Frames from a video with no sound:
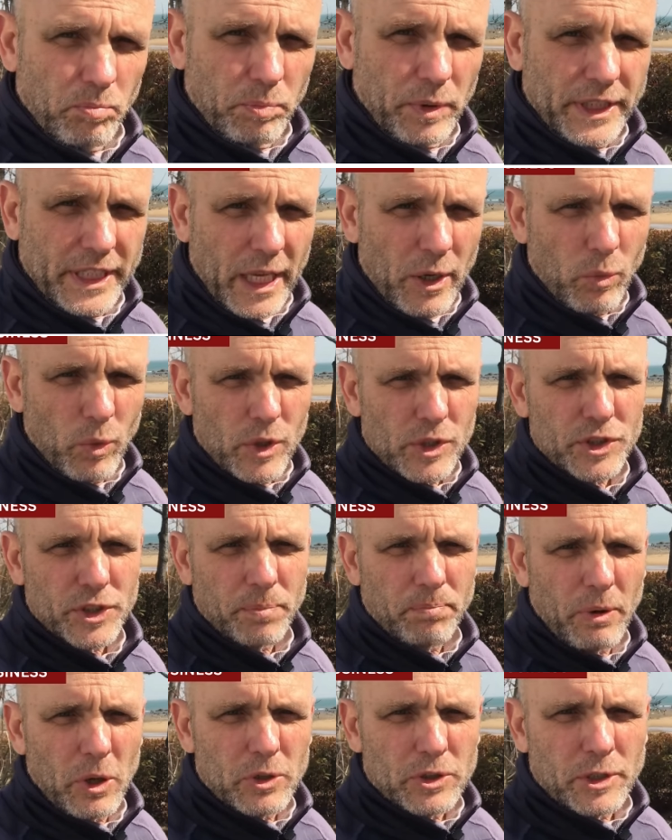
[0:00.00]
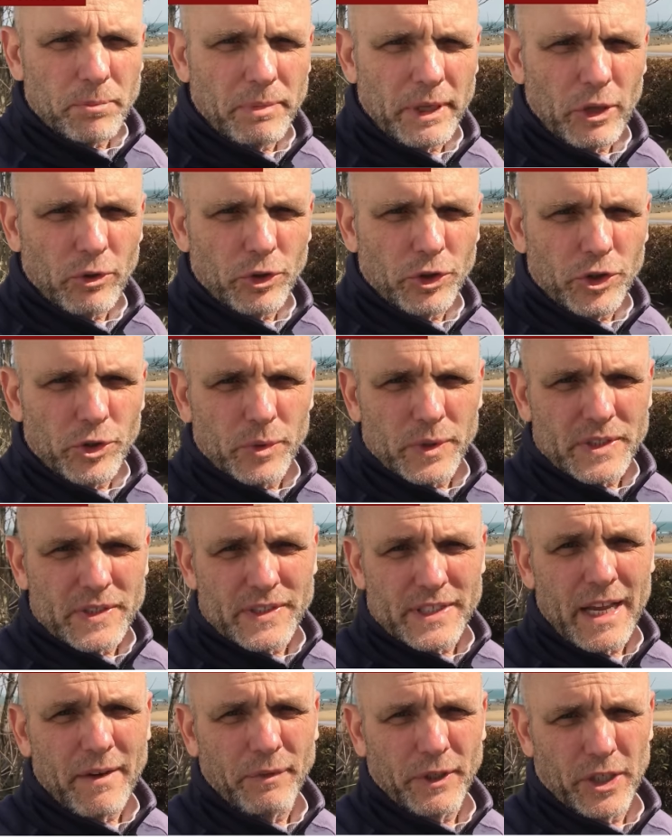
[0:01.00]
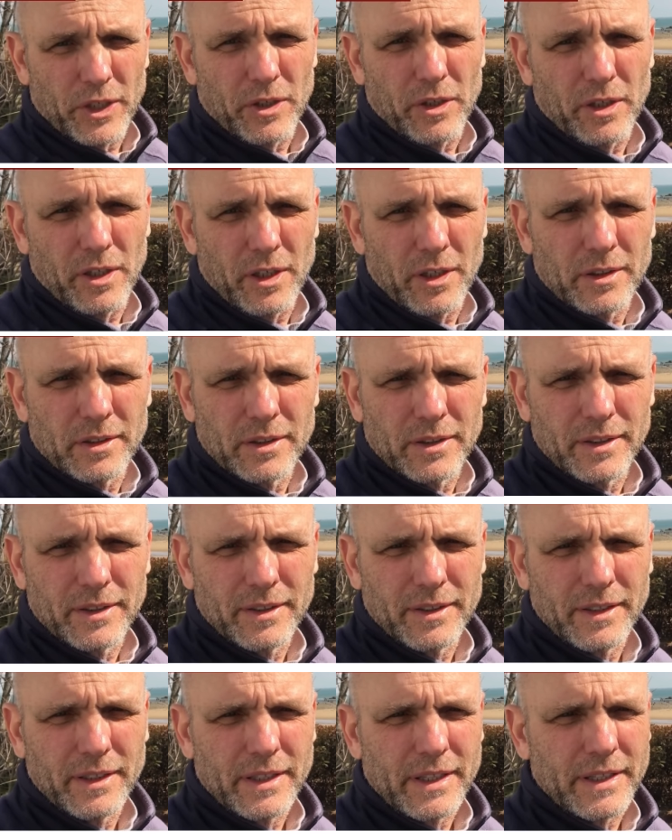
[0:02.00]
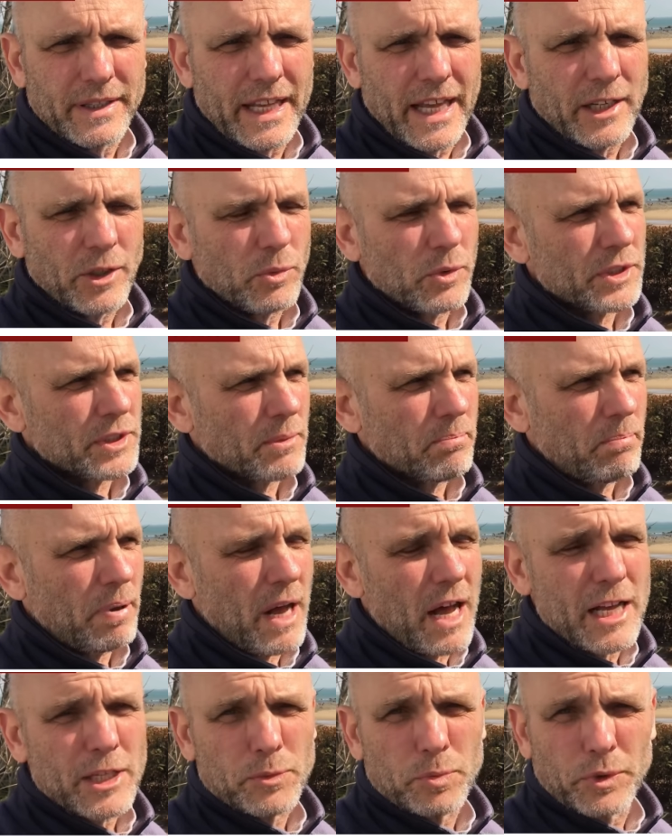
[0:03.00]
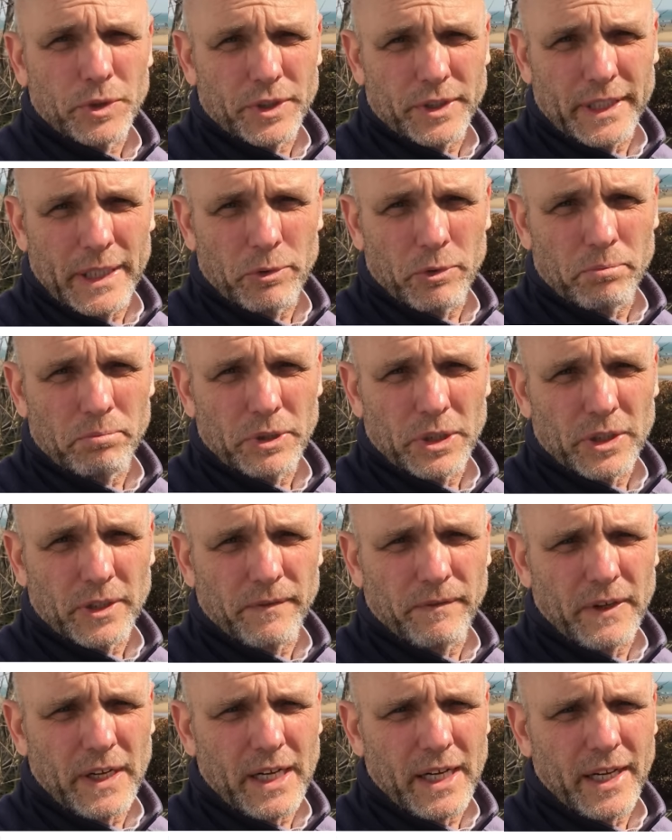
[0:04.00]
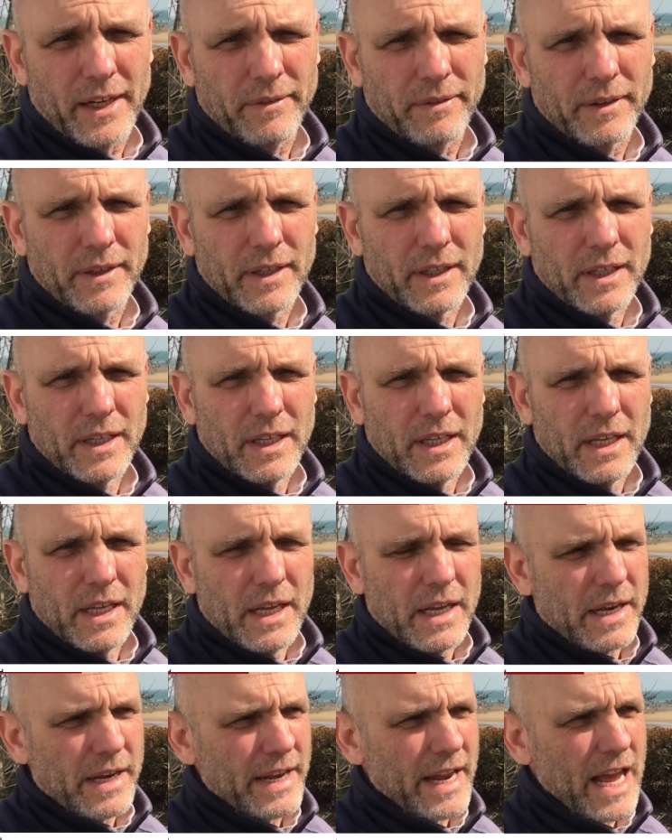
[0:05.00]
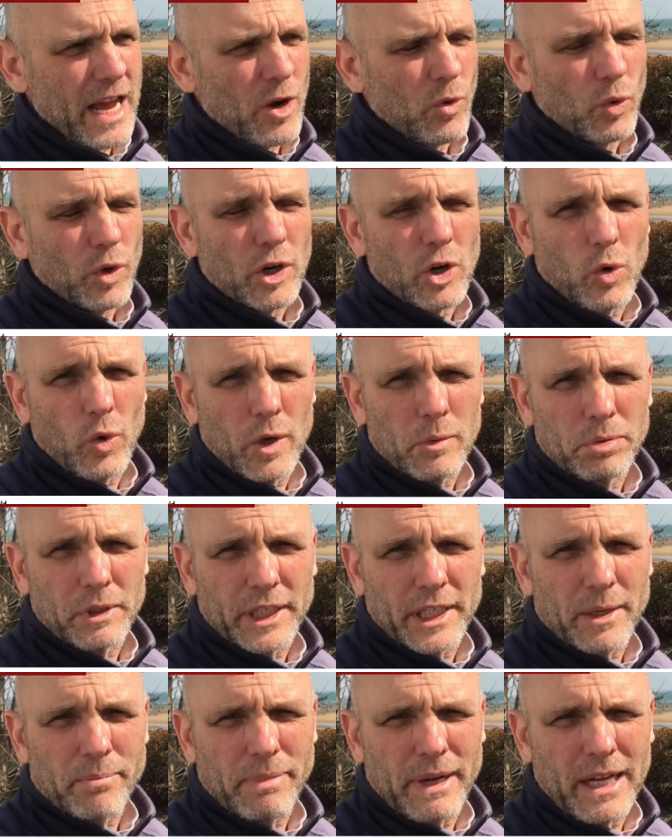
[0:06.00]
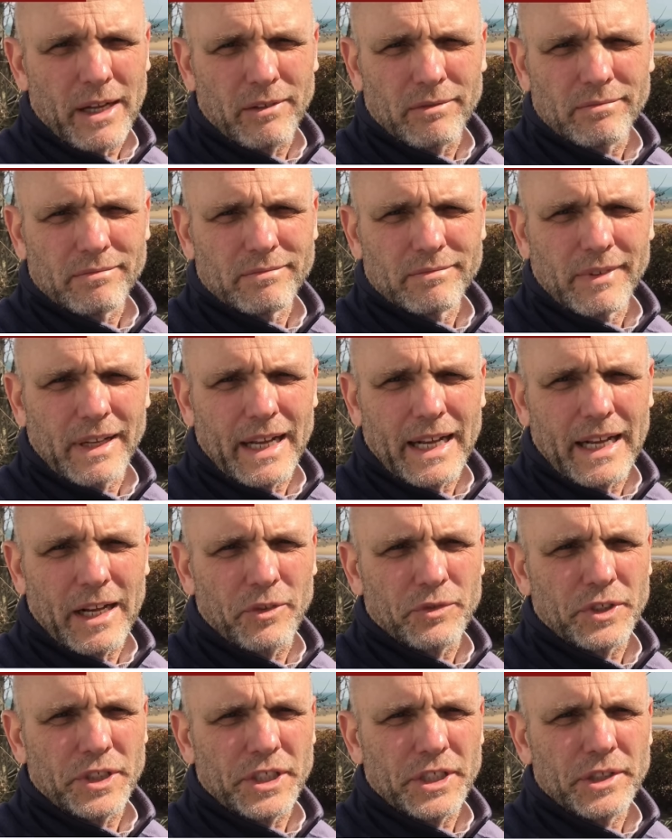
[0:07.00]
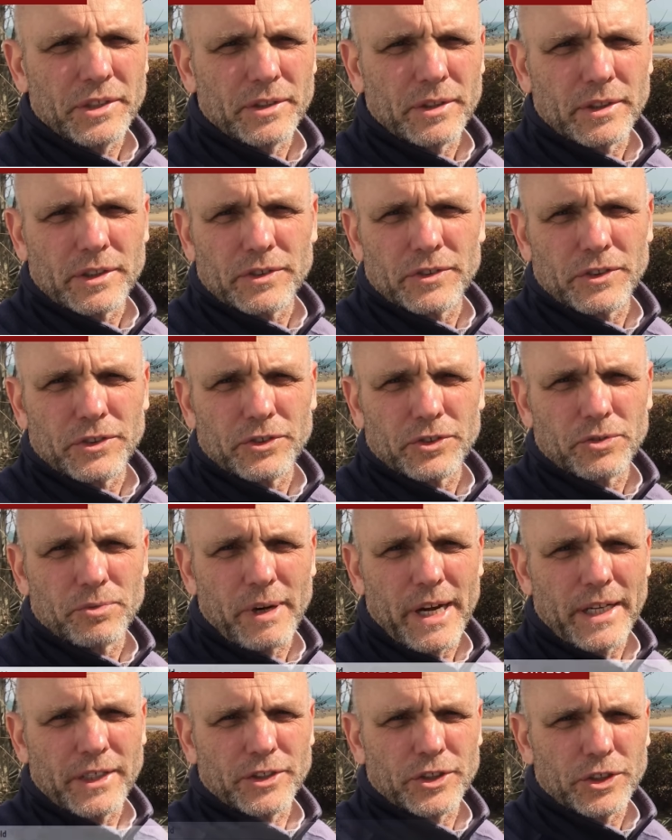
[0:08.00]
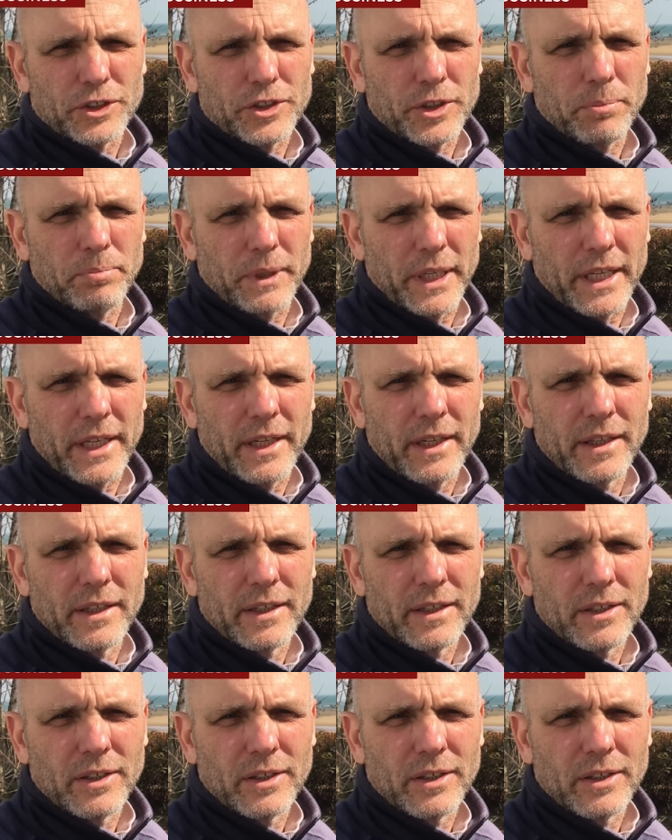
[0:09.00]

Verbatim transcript: But they weren't supposed to be able to do a 7 at all. Then it was impossible that they would build a 5. Now we're quibbling about how the yield isn't as great as it should be,